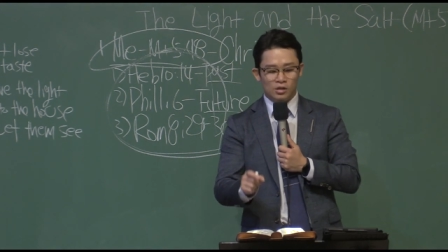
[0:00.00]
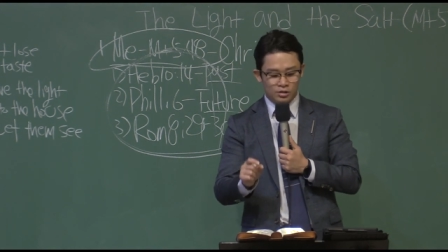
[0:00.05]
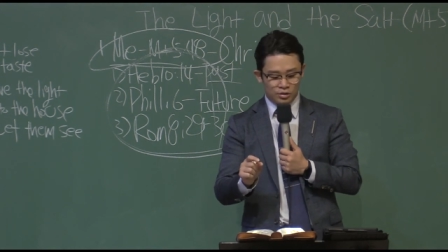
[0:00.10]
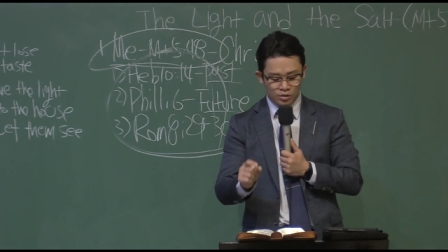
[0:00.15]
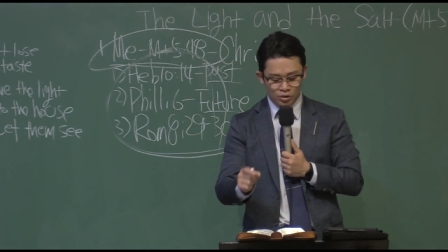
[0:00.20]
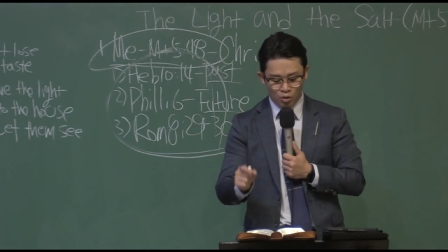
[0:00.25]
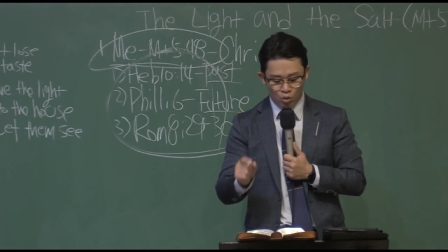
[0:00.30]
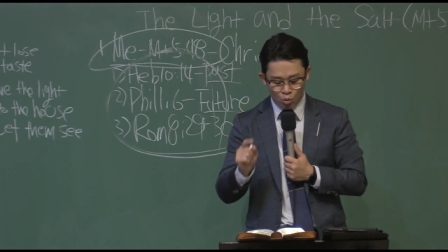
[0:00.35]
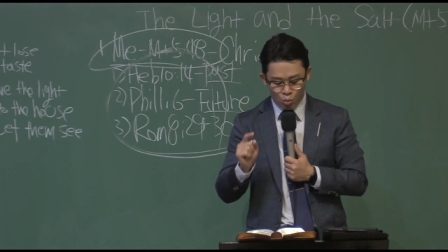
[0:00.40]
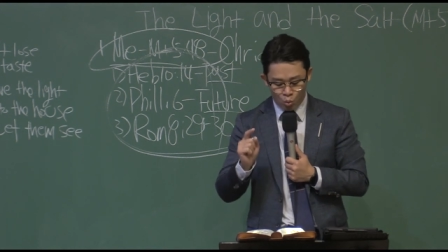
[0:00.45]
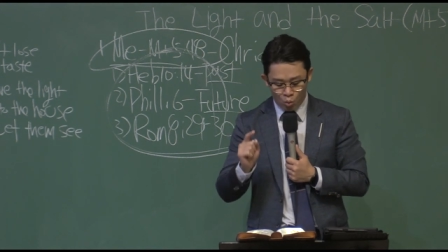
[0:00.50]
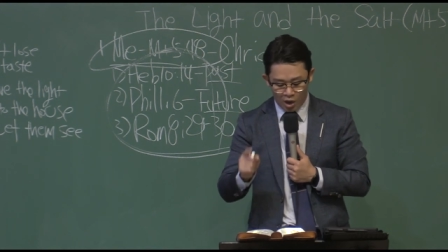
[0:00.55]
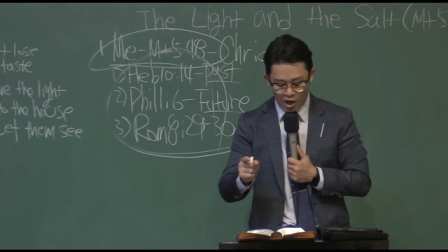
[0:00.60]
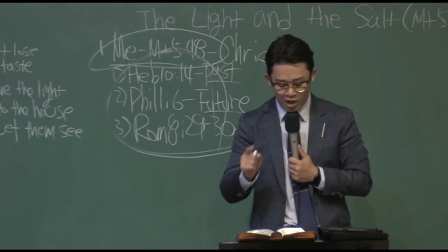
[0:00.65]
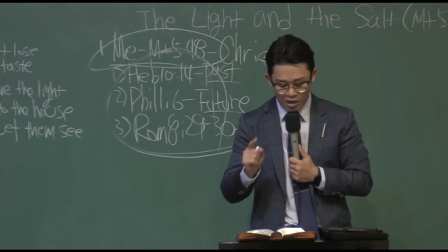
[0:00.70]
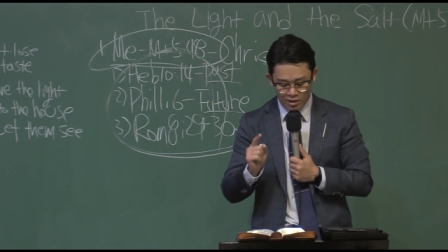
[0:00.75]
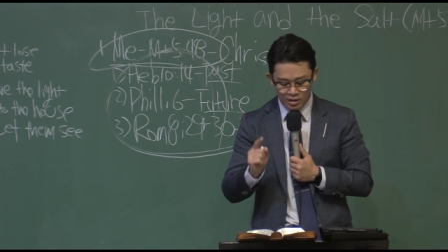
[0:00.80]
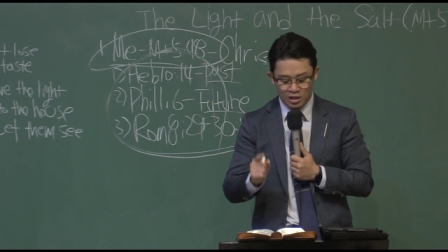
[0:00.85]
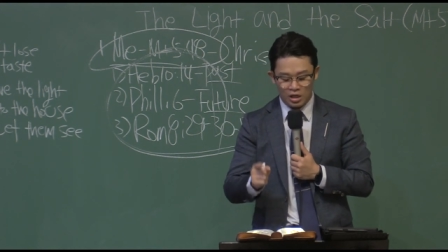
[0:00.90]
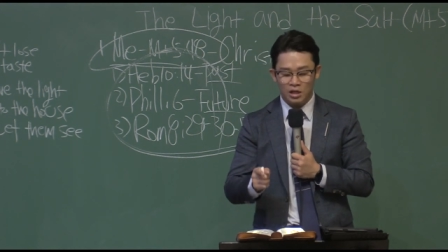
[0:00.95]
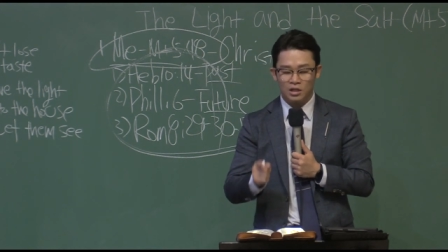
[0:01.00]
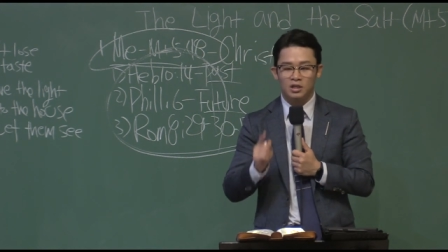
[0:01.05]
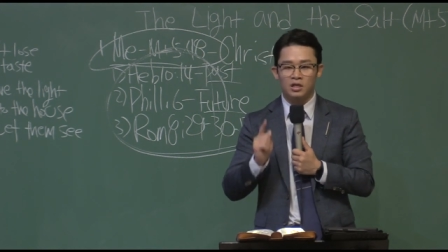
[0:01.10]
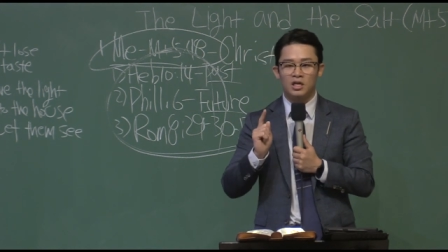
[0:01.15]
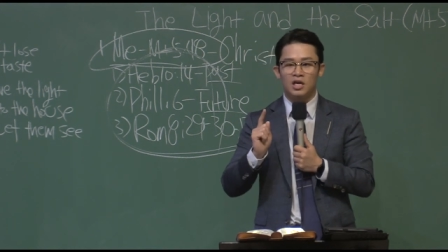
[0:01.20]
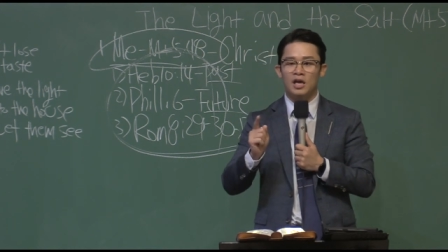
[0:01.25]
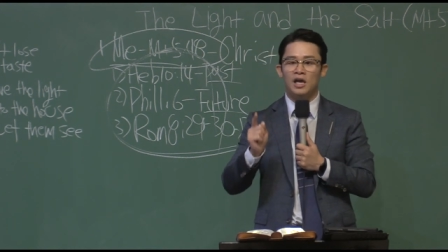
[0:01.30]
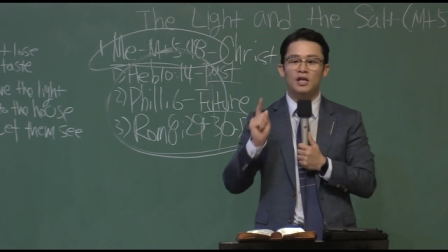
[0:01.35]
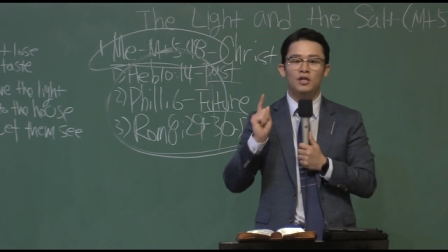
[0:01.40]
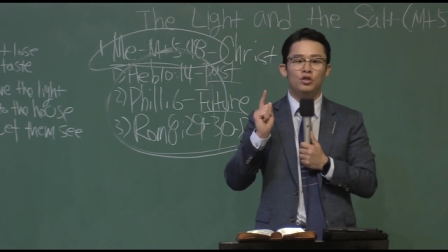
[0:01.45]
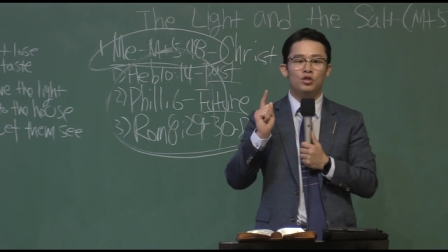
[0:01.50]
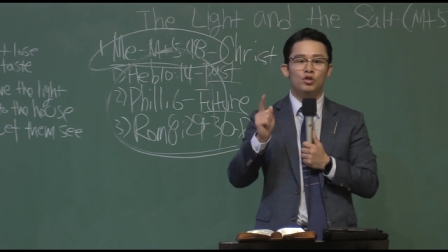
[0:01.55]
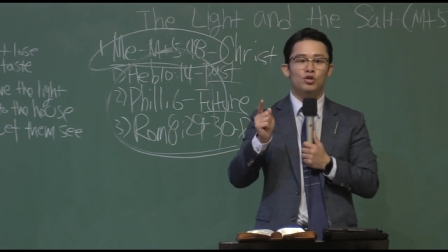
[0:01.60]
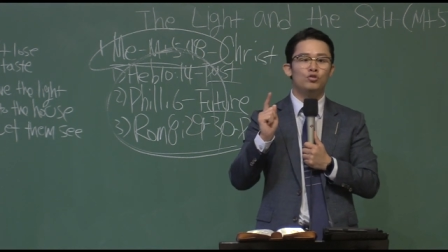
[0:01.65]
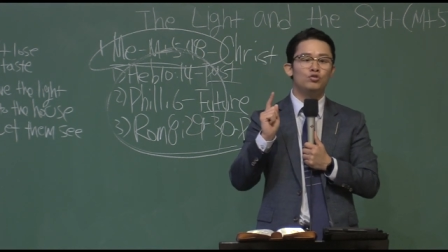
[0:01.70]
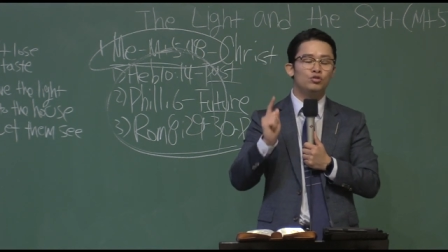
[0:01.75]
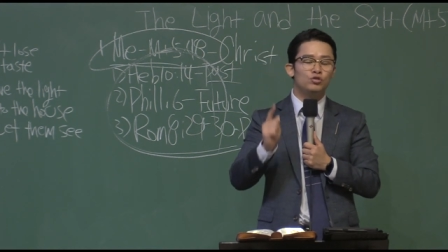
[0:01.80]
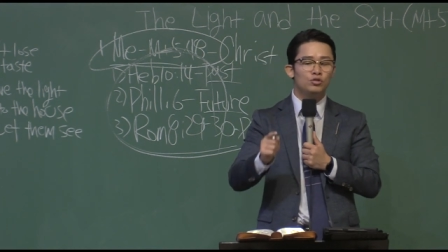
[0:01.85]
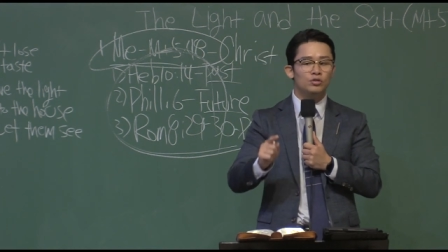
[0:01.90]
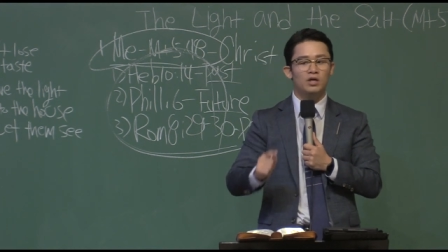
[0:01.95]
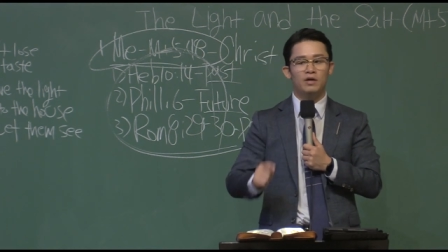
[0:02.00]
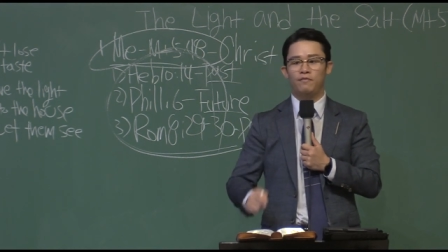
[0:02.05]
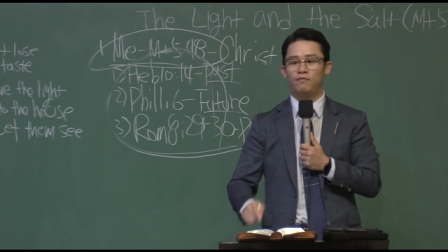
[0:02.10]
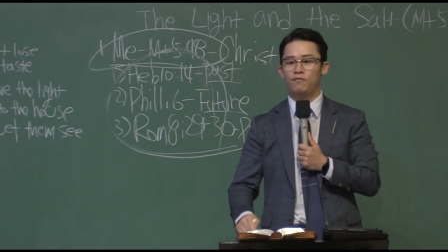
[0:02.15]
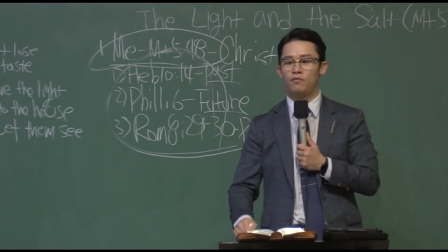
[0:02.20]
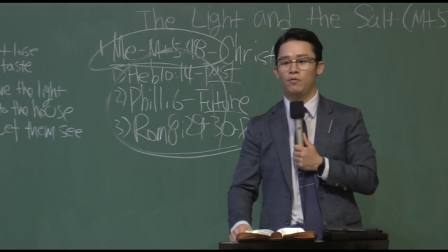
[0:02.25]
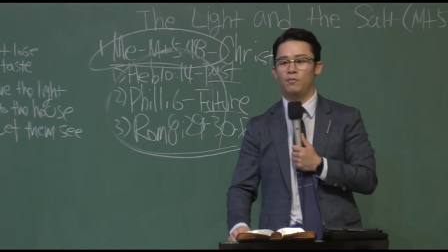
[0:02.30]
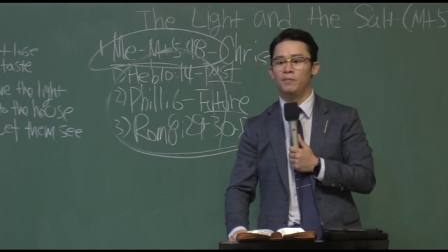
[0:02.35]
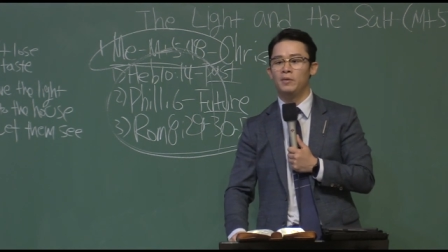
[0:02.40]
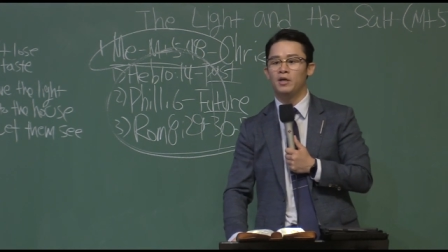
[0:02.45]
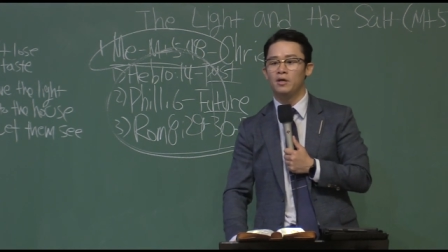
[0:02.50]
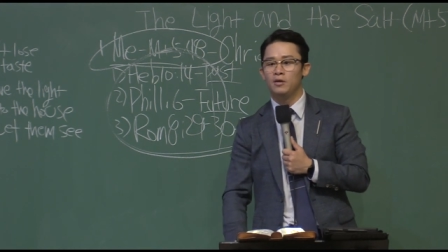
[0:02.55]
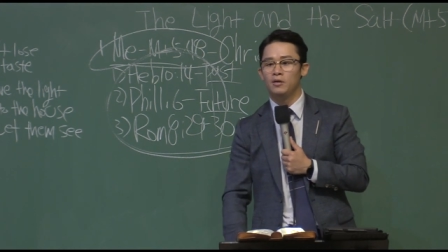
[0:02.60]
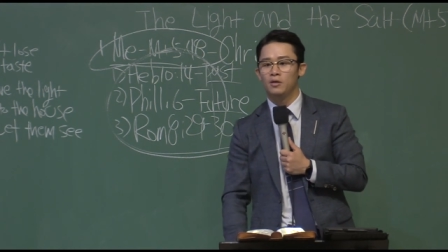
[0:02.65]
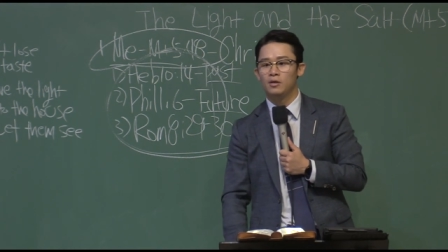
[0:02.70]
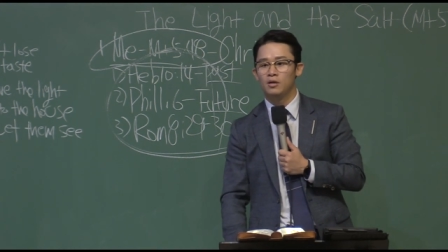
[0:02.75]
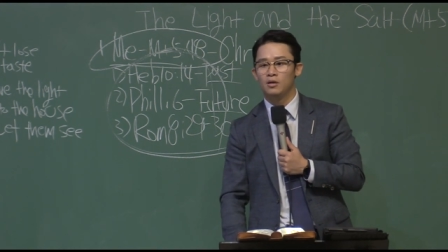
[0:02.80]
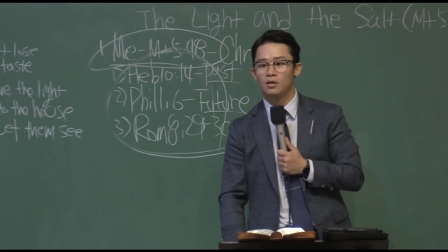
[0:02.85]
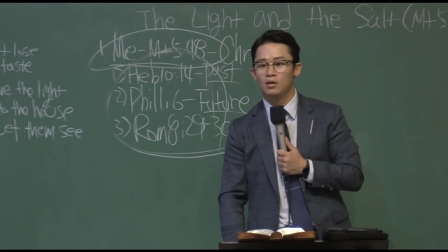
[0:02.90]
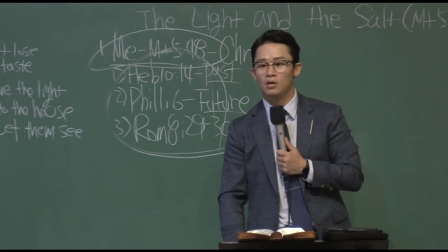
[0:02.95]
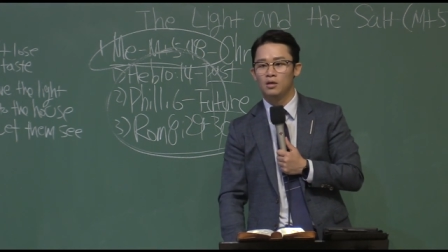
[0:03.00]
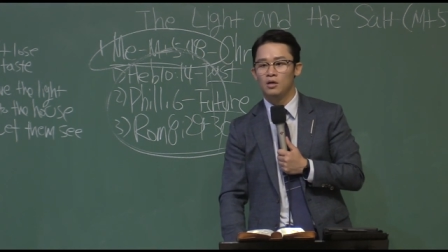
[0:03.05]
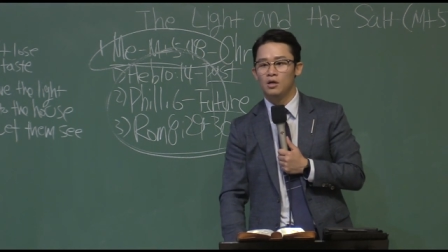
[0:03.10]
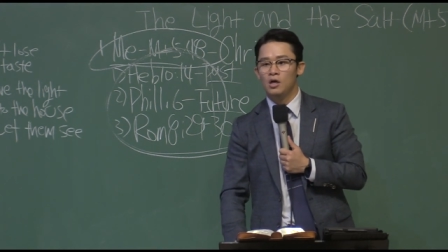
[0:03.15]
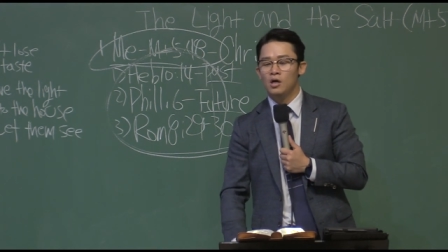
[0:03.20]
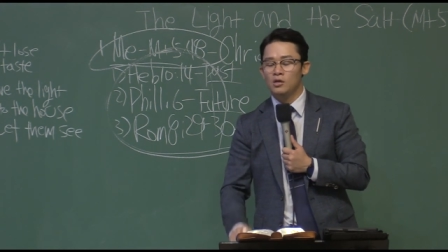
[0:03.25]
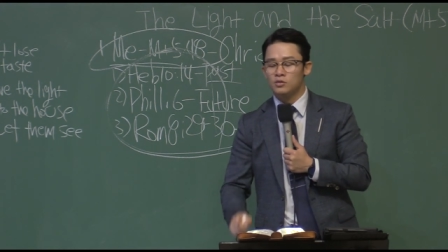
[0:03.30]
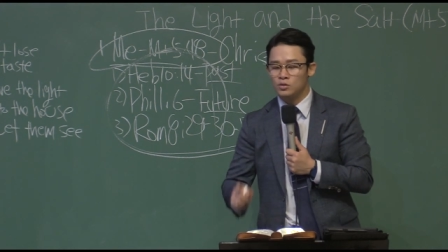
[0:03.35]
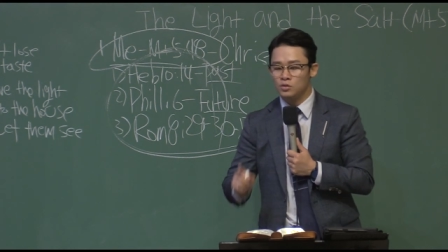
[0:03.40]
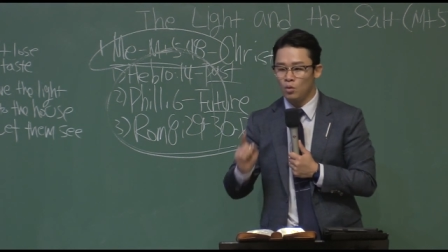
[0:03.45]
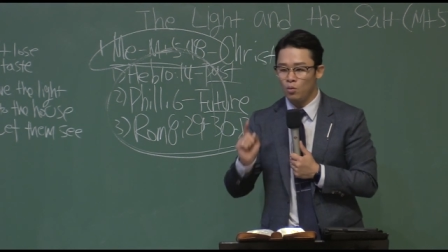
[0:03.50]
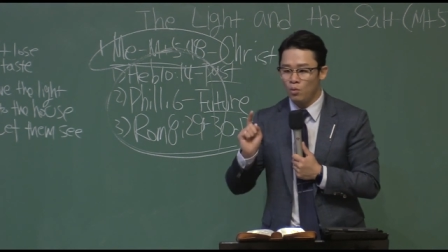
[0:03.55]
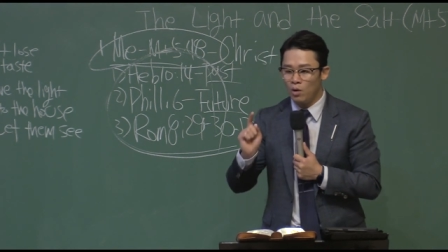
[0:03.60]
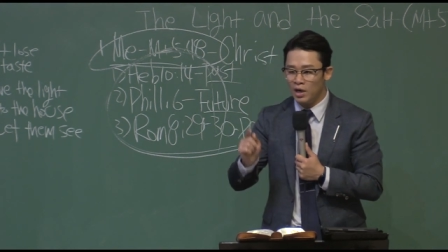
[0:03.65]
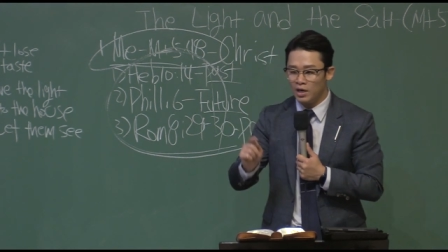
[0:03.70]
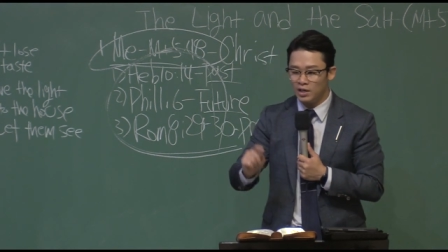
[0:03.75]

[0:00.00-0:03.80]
So why not can you do that for me? So what